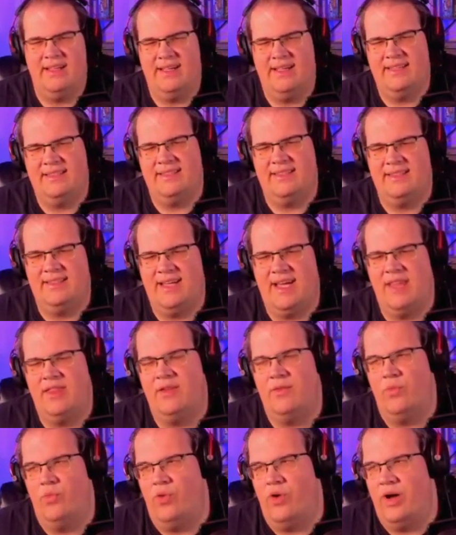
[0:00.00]
In
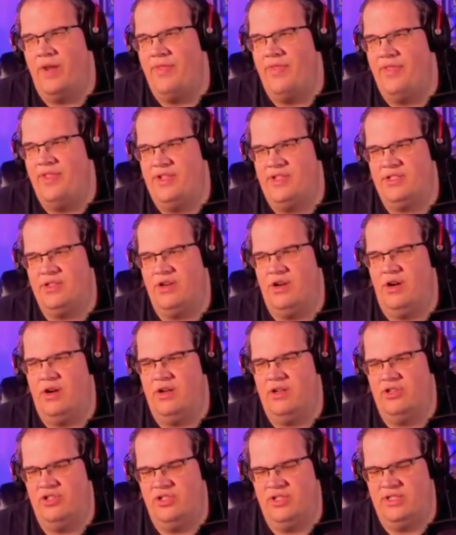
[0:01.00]
standard one, this
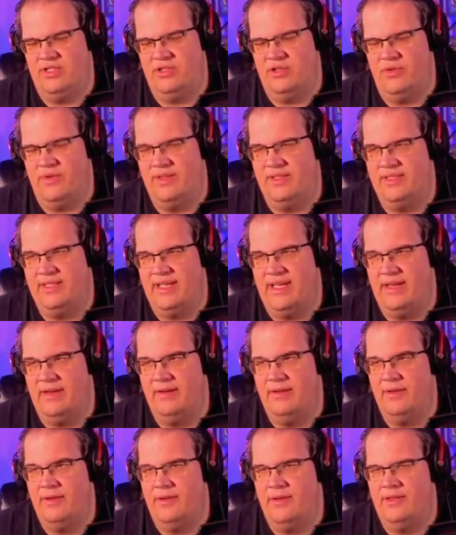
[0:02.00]
card just always
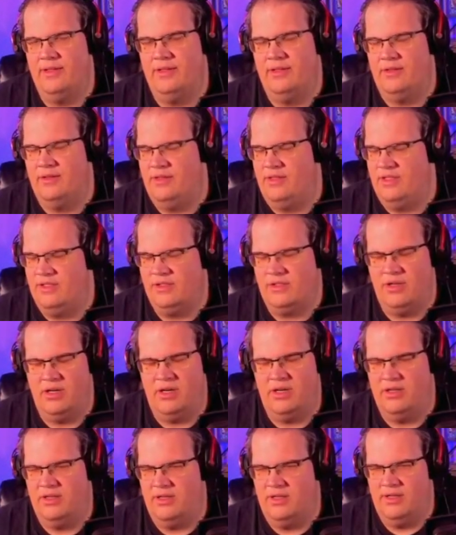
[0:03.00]
said
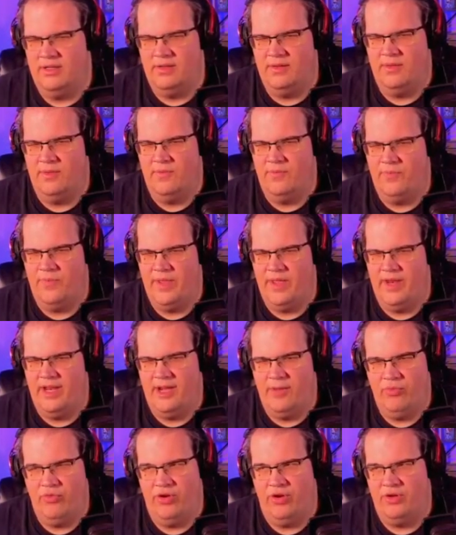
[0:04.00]
discard an
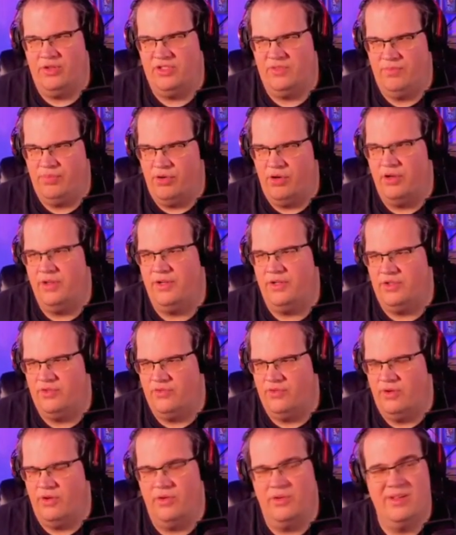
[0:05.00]
upgrade or support you
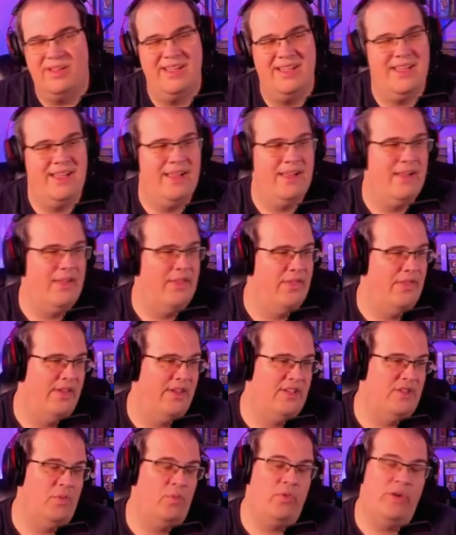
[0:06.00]
control.
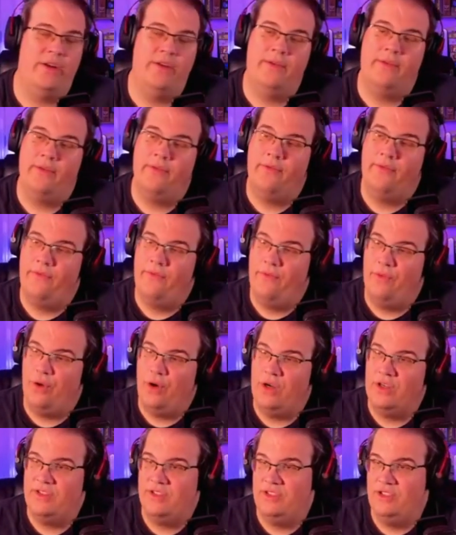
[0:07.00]
This one
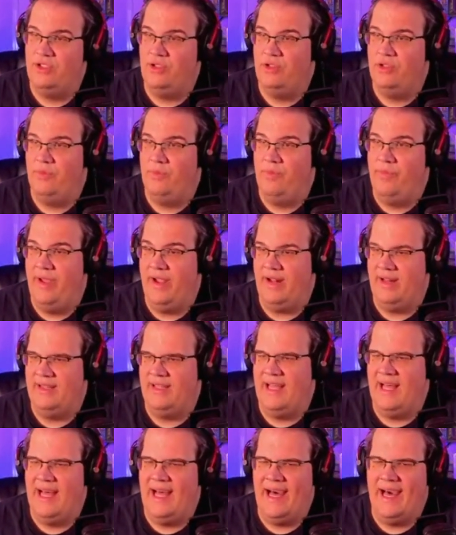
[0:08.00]
forces you to pick
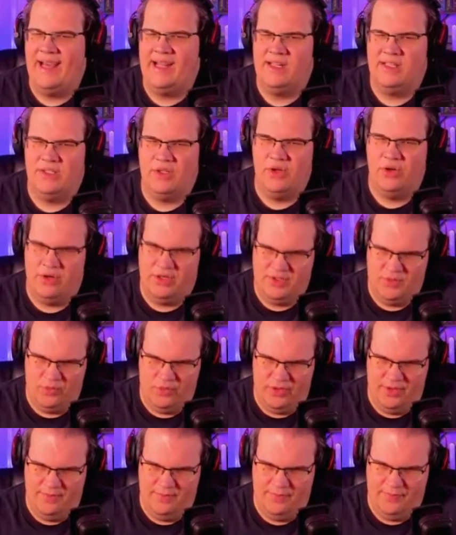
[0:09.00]
the highest
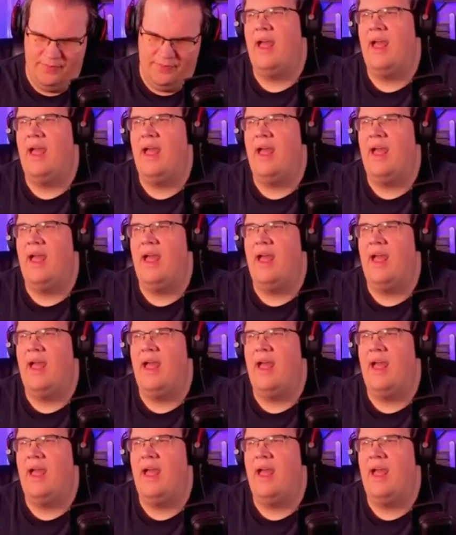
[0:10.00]
cost one.